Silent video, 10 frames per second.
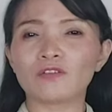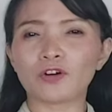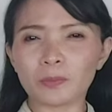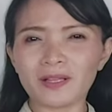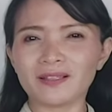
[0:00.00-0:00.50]

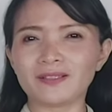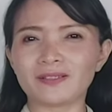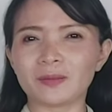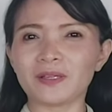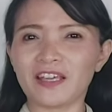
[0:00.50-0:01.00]

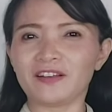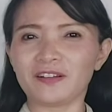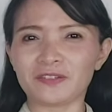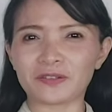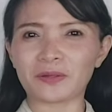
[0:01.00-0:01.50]
Formalism
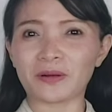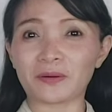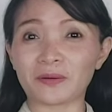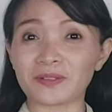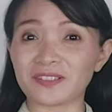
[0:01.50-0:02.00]
in
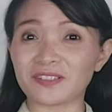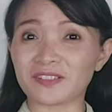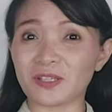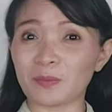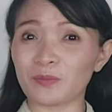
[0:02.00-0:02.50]
literary
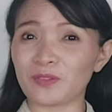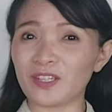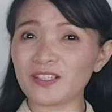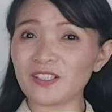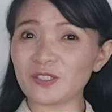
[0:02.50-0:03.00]
criticism.
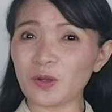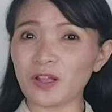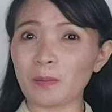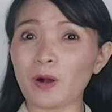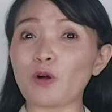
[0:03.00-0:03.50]
This is
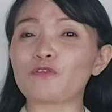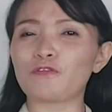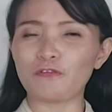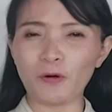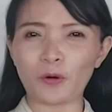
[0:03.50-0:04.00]
all about
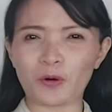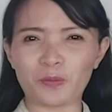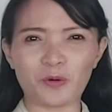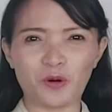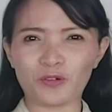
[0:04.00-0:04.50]

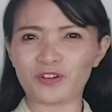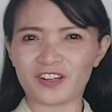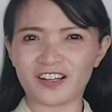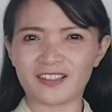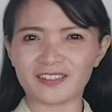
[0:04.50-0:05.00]
form
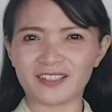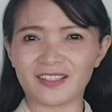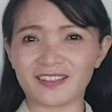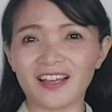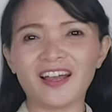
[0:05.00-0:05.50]
over
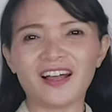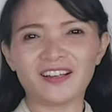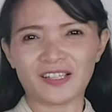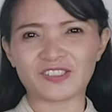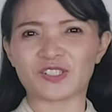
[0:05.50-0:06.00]
content.
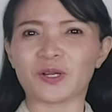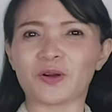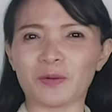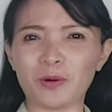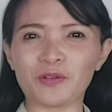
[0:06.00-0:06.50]
Let's
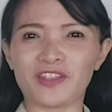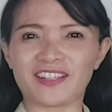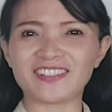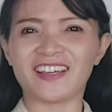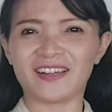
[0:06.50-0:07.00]
talk about
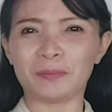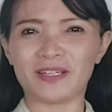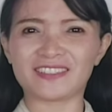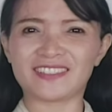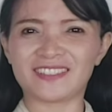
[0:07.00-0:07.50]
this in a
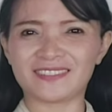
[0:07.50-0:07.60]
bit.